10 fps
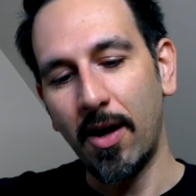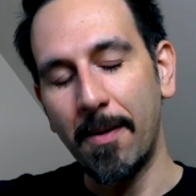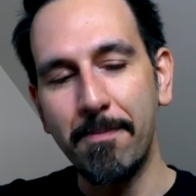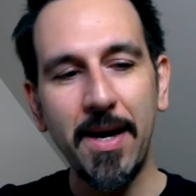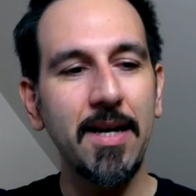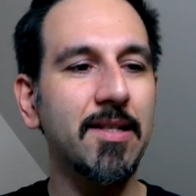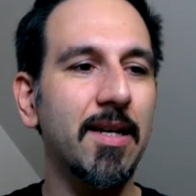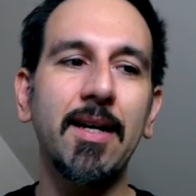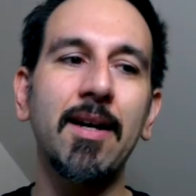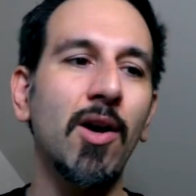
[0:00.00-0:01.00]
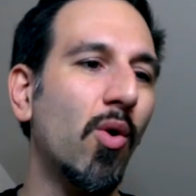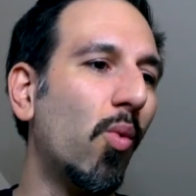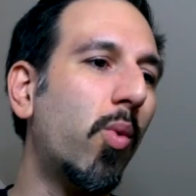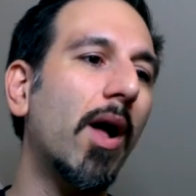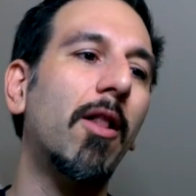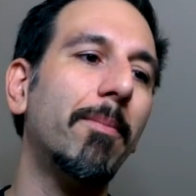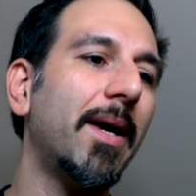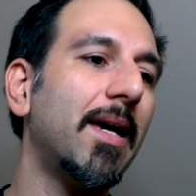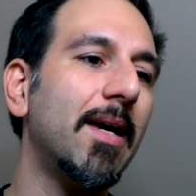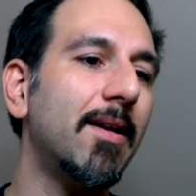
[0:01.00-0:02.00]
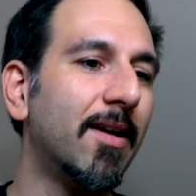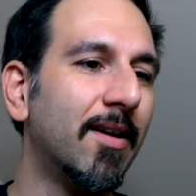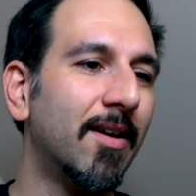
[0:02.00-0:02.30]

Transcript: amazing, well-made,